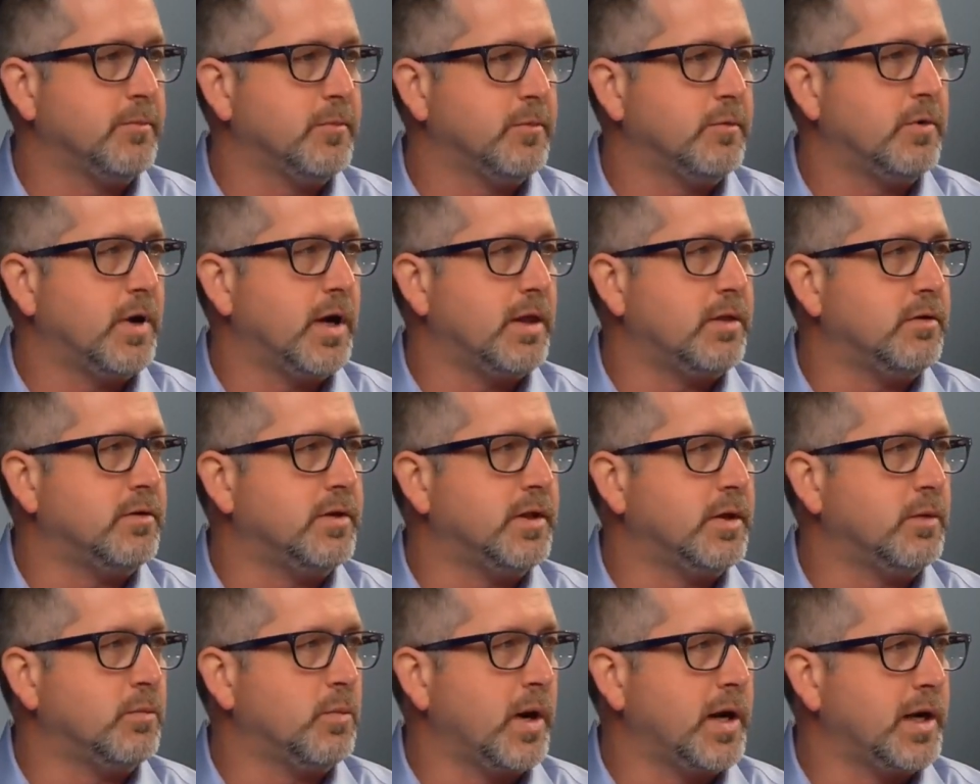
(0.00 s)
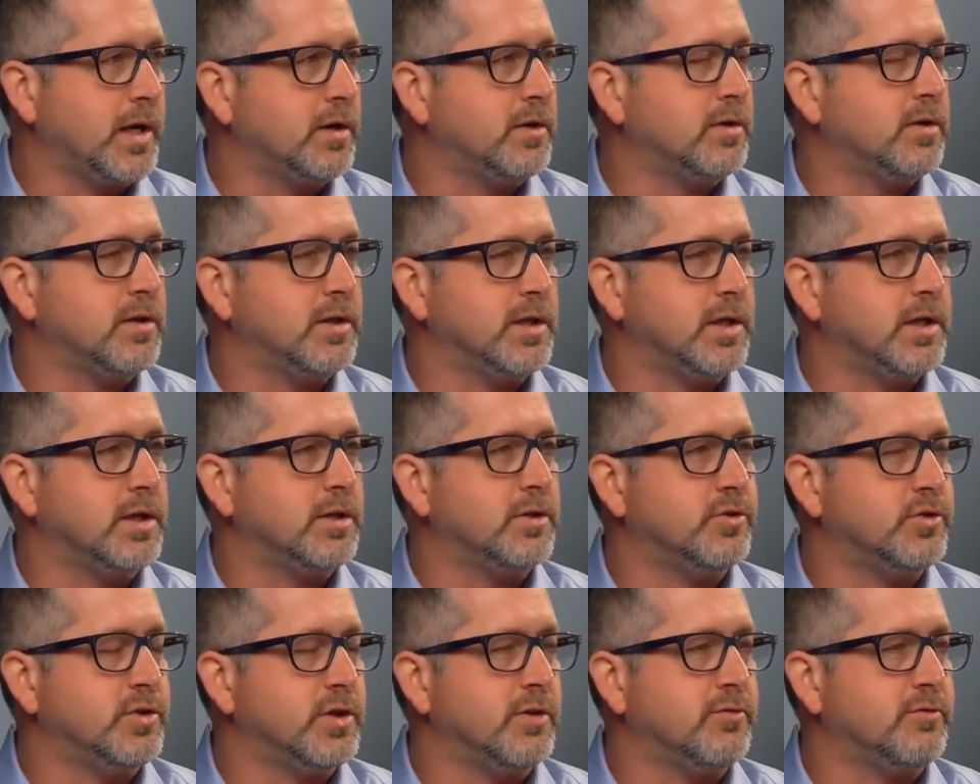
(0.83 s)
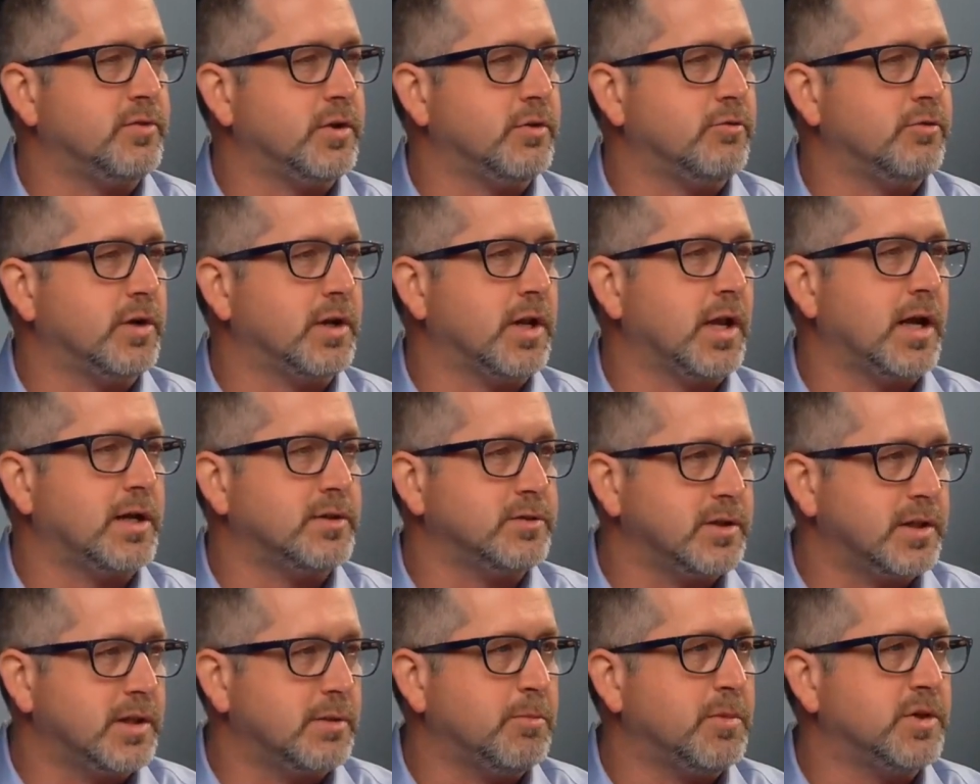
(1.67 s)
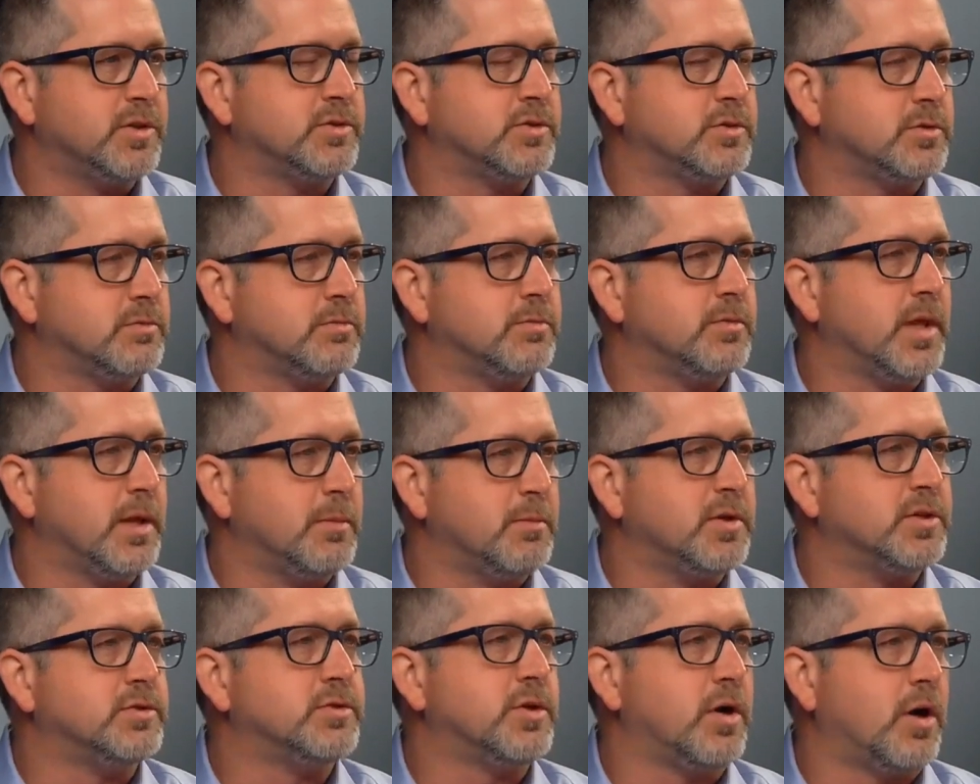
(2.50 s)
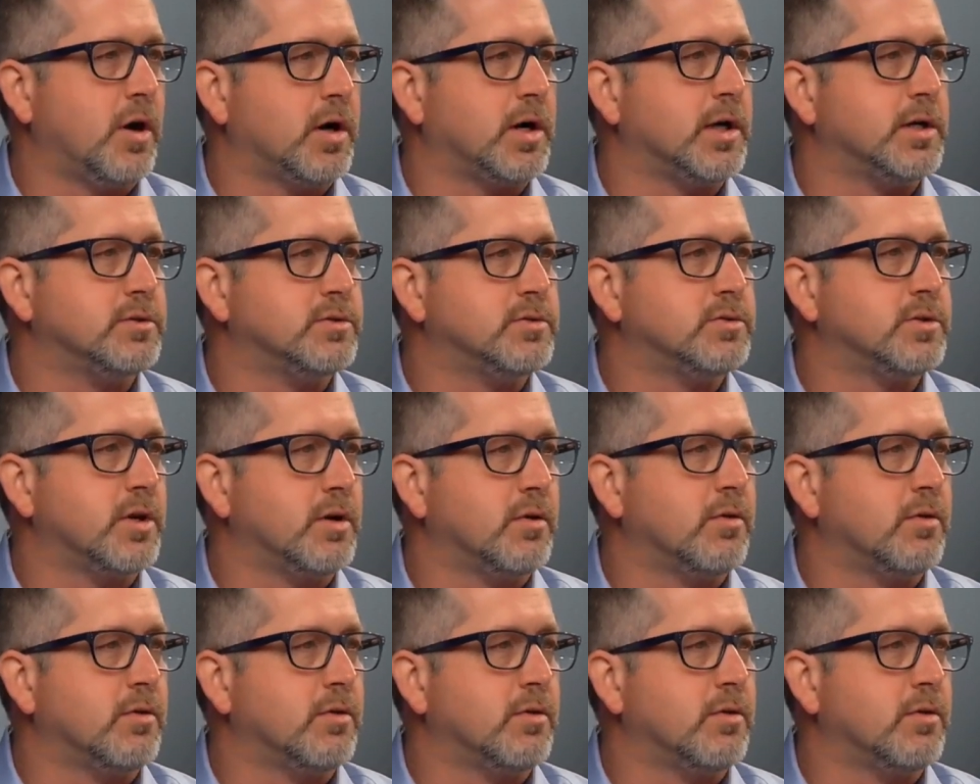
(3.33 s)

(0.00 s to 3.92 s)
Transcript: rather than waiting to the end of shift and realizing they missed targets. So